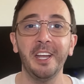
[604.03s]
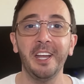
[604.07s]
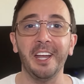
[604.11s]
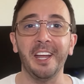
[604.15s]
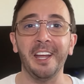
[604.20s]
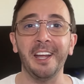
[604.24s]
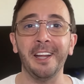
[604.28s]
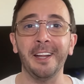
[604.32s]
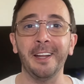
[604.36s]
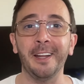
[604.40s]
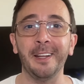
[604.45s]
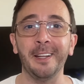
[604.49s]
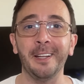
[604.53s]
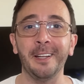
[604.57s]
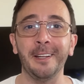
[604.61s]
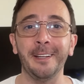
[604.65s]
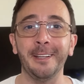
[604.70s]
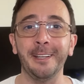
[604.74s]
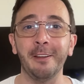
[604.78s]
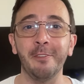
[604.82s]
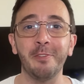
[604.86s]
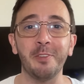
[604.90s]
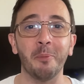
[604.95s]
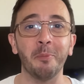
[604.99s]

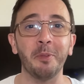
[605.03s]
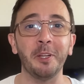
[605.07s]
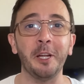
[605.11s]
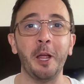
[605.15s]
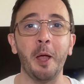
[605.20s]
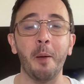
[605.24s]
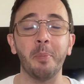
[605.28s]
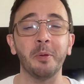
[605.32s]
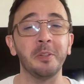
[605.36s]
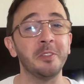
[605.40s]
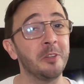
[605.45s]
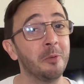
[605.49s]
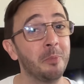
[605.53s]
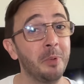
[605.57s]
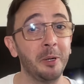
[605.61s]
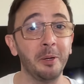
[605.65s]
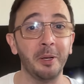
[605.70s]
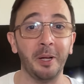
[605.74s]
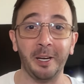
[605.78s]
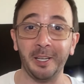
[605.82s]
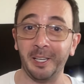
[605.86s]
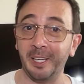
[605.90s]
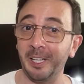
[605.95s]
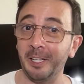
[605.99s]
And if something happens, you
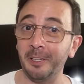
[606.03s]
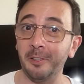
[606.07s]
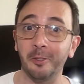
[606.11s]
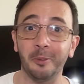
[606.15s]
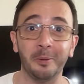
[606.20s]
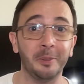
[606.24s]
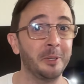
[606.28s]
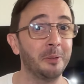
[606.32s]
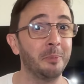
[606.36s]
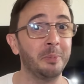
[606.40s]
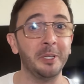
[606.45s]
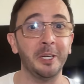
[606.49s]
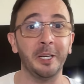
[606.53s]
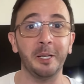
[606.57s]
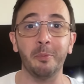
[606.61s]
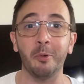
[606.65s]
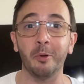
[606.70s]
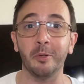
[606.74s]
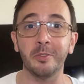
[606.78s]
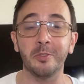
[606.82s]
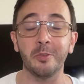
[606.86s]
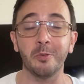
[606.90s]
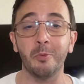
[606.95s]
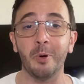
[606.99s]
again, you will be
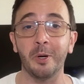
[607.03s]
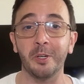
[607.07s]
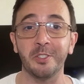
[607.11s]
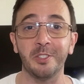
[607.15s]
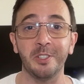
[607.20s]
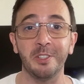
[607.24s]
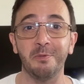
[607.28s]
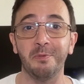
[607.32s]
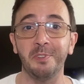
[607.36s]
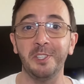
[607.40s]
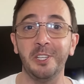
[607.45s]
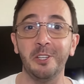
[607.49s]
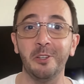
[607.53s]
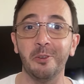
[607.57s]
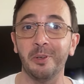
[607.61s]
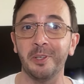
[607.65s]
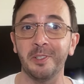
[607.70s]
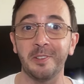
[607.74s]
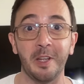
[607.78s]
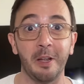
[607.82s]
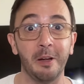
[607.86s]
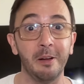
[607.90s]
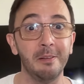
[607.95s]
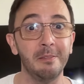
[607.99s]
able to watch this video and
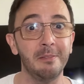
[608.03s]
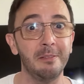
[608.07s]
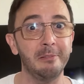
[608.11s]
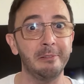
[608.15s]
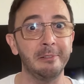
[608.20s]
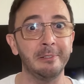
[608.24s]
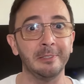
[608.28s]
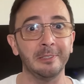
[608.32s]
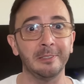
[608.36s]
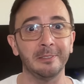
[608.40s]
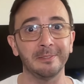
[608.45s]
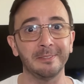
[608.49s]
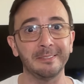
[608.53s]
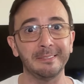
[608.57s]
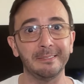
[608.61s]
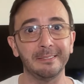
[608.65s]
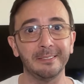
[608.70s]
say, "Oh,